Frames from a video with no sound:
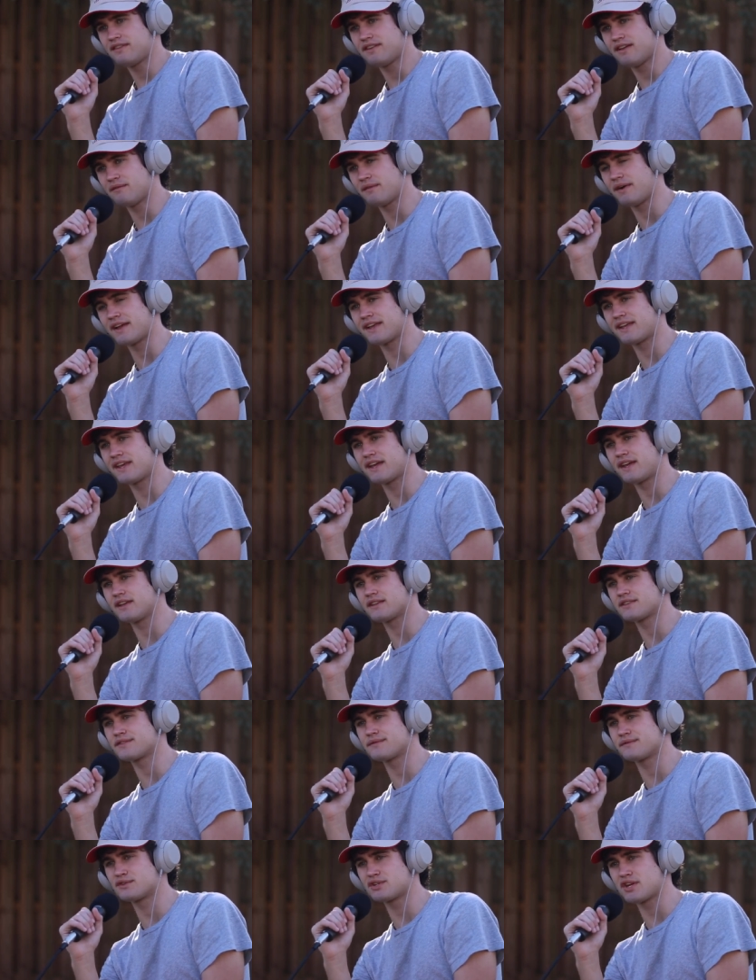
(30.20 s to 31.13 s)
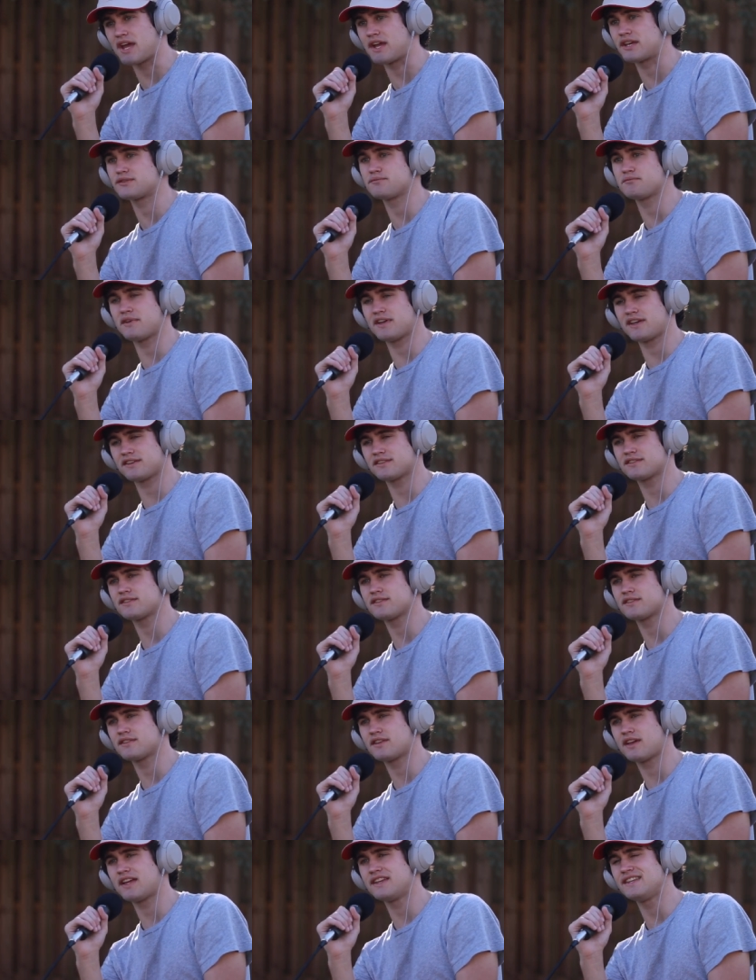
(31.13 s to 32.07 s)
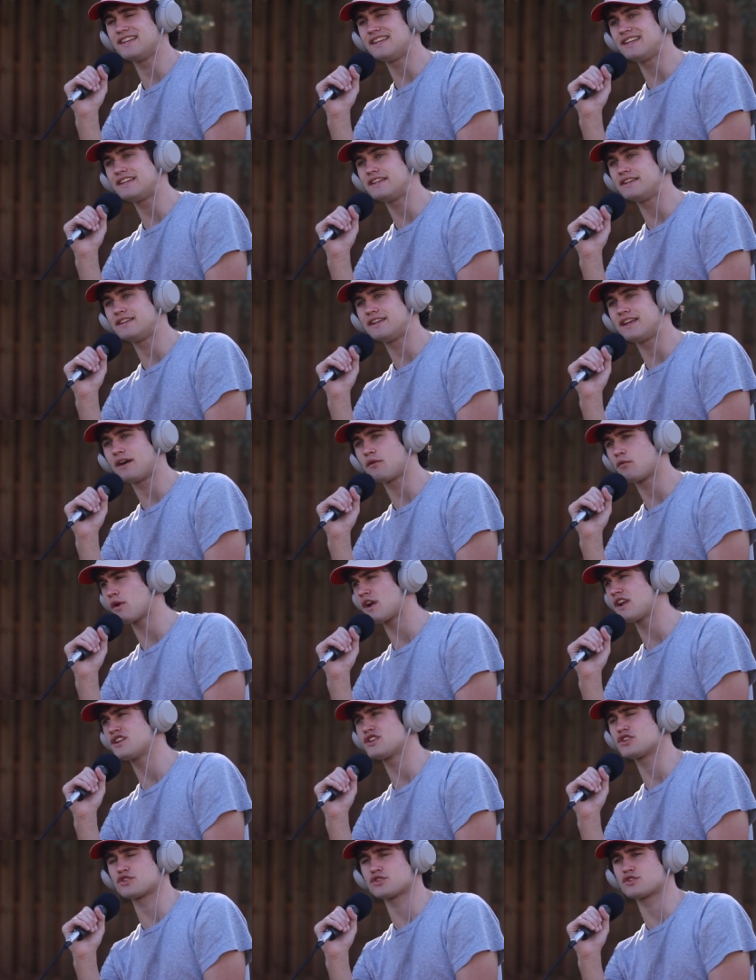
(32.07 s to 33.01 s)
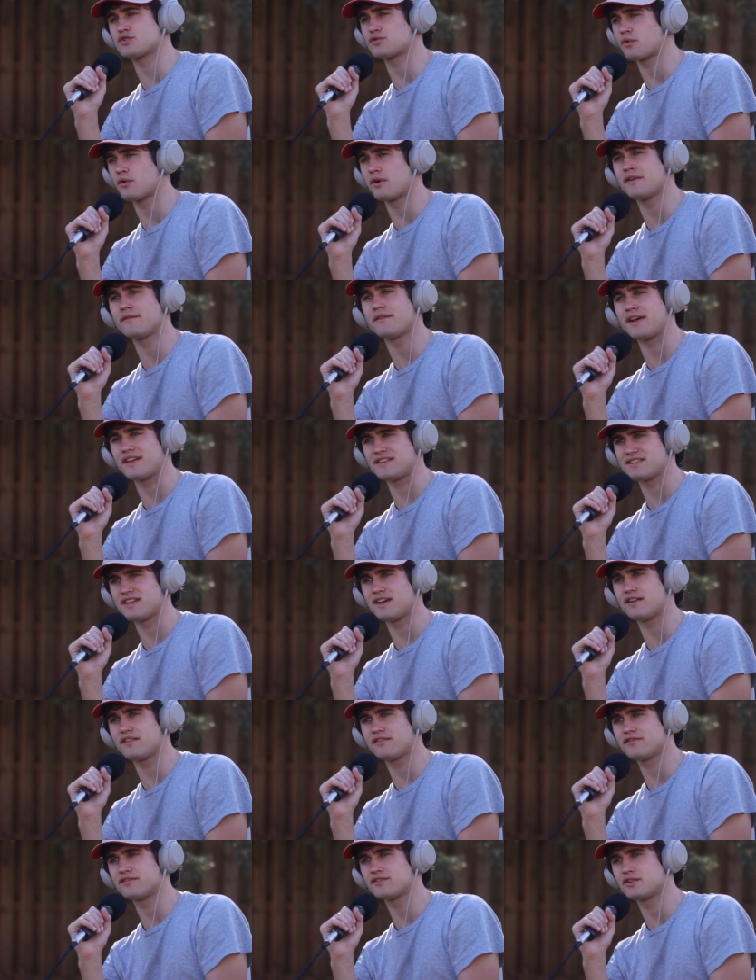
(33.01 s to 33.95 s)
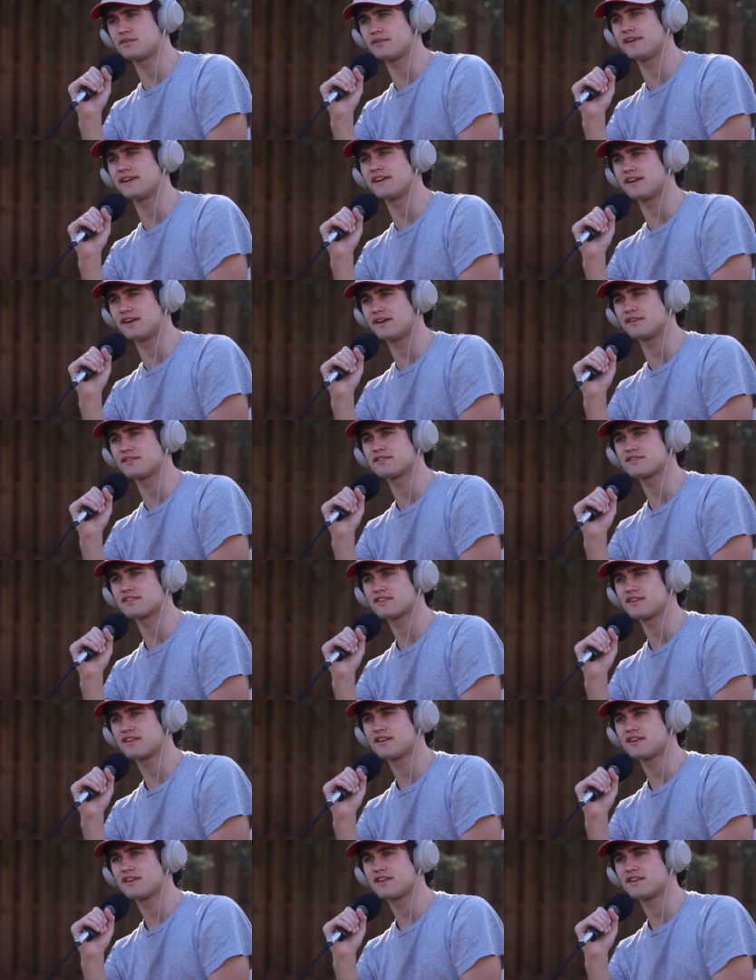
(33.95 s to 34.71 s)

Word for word: I might get some Chex Mix. I need. I want to destroy myself. Doritos.